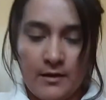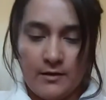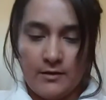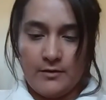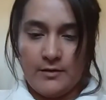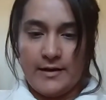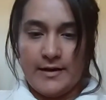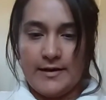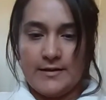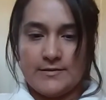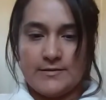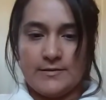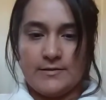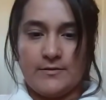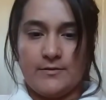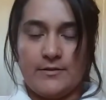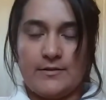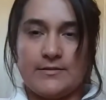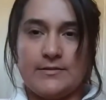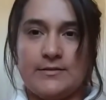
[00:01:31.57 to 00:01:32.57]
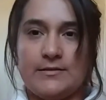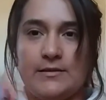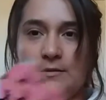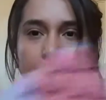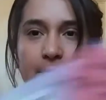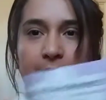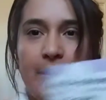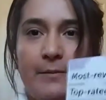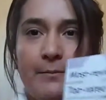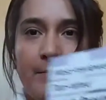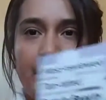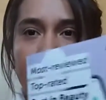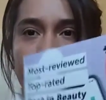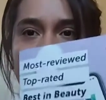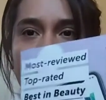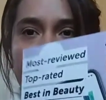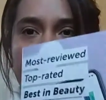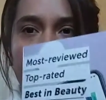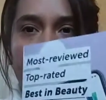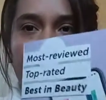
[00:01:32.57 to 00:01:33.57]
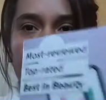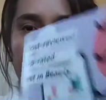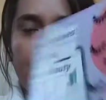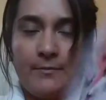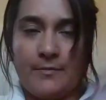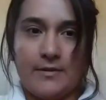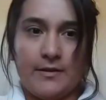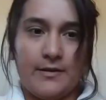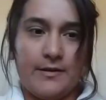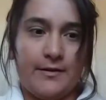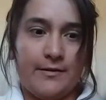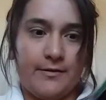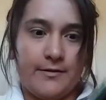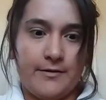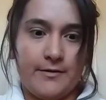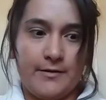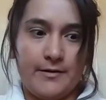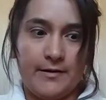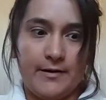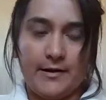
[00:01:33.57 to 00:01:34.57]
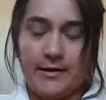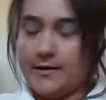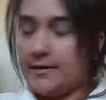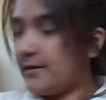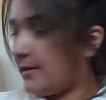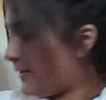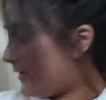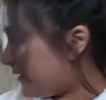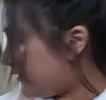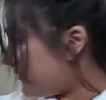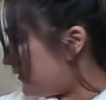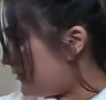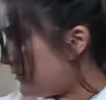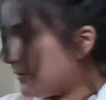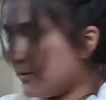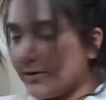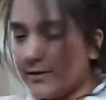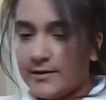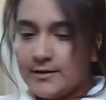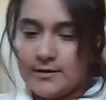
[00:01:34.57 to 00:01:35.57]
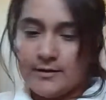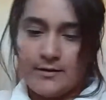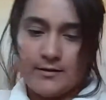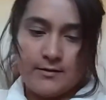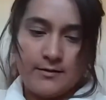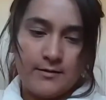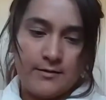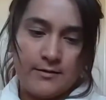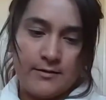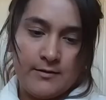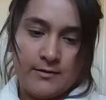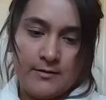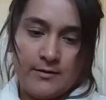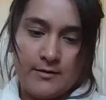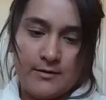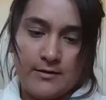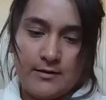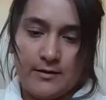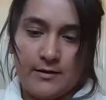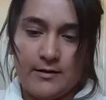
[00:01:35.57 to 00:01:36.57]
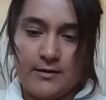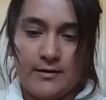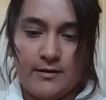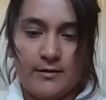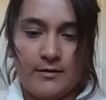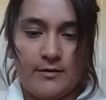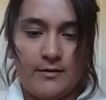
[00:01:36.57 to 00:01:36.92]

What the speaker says: Okay, so this is the paper. It came in here, and then the Cola thing